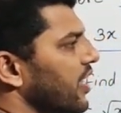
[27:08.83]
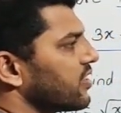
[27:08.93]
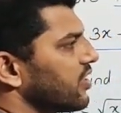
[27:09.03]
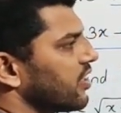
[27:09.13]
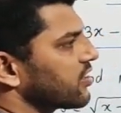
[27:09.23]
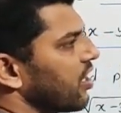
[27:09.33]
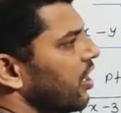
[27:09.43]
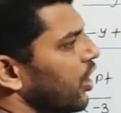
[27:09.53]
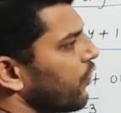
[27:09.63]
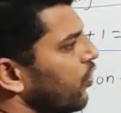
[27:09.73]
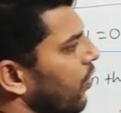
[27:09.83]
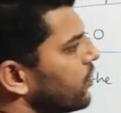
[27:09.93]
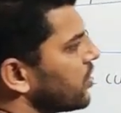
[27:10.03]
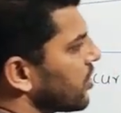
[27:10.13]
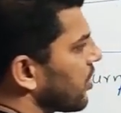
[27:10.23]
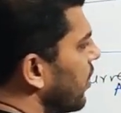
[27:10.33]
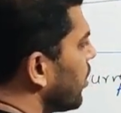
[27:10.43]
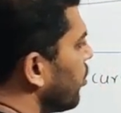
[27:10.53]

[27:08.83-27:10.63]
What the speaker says: as it is. If you observe,